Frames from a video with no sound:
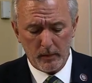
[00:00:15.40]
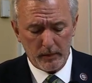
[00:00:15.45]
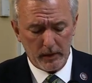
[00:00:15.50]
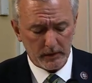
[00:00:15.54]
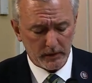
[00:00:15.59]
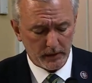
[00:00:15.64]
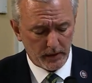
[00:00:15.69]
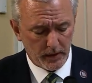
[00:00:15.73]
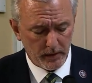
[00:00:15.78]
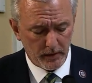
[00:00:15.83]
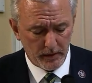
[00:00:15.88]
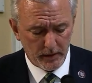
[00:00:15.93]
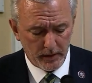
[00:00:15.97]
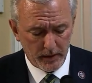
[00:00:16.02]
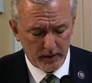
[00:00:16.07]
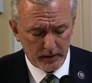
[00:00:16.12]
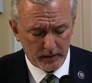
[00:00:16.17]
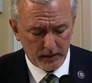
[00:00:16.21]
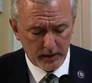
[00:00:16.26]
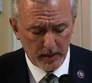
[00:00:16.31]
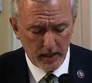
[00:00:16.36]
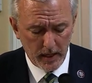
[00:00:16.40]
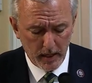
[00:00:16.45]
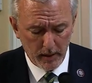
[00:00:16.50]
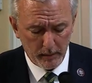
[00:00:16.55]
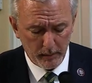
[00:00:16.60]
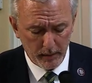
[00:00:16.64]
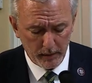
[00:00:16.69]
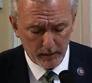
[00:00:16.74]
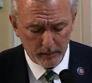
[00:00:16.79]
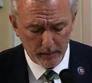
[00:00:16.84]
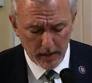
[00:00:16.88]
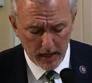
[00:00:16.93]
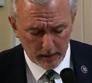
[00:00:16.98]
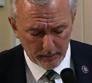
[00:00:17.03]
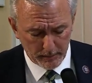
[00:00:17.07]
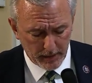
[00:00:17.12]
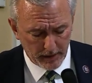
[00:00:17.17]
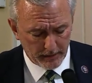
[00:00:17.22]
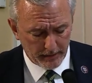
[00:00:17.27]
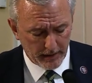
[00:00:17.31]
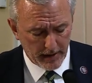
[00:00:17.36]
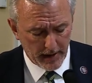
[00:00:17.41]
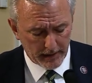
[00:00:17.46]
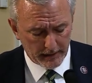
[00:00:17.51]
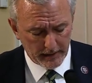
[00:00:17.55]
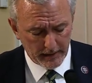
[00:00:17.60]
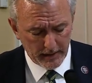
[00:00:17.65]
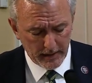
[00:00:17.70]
Security's Build Back Better Act.